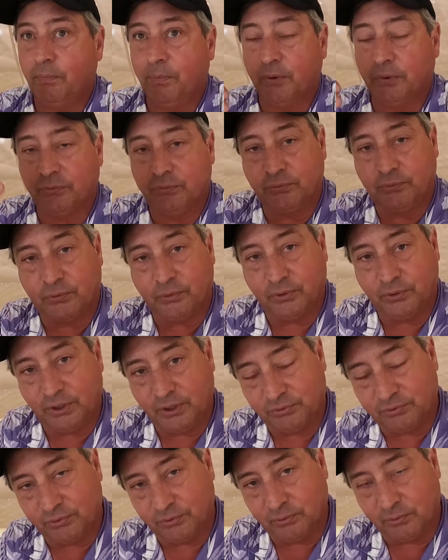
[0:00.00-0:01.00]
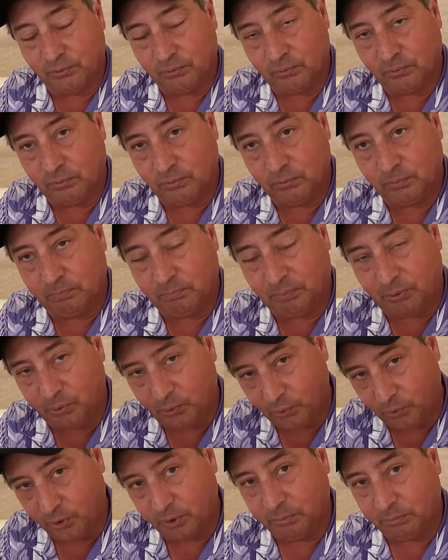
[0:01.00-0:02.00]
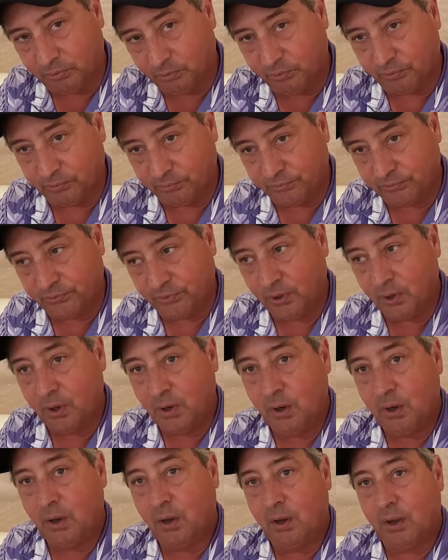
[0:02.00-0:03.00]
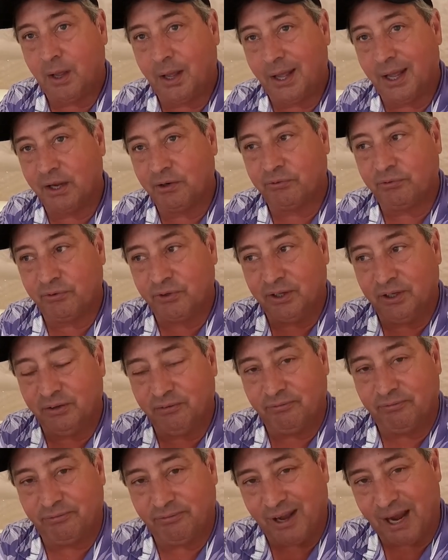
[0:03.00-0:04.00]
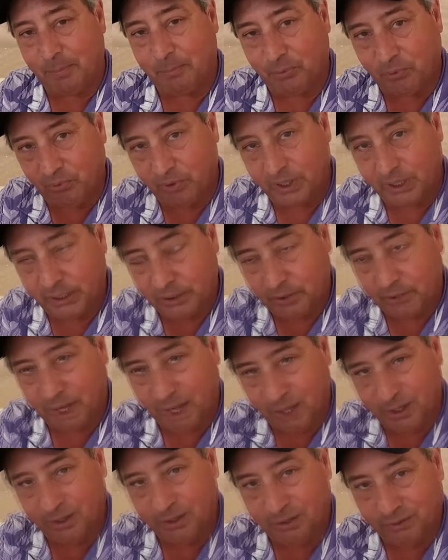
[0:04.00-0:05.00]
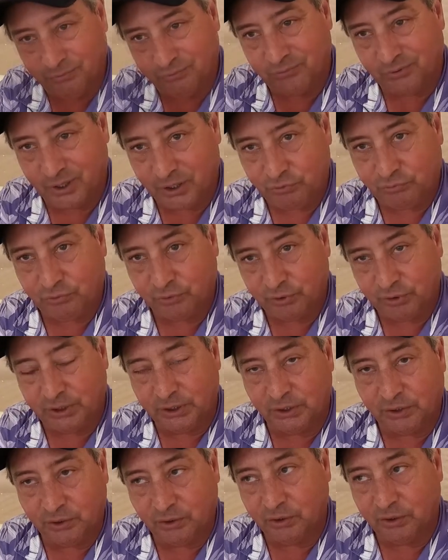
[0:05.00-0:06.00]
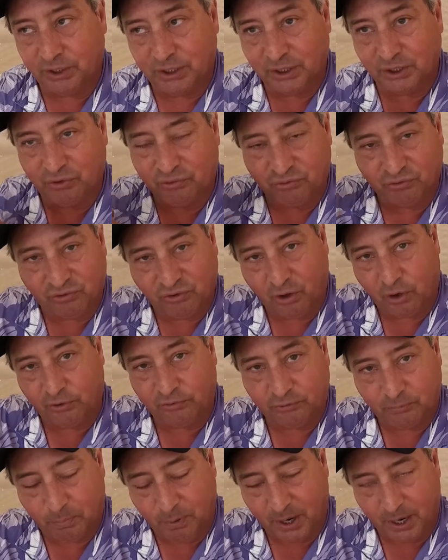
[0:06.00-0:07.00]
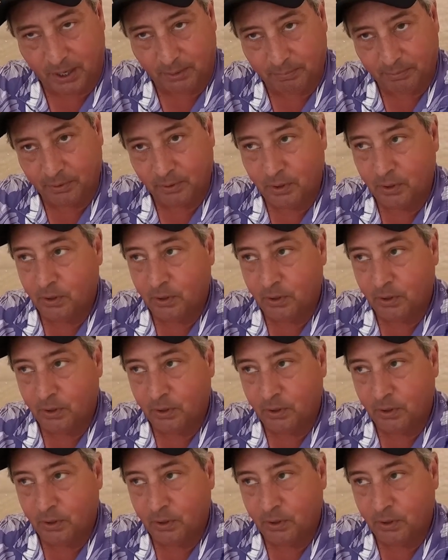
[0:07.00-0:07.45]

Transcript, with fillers: Those traditional portables actually evaporate condensation into the exhaust pipe.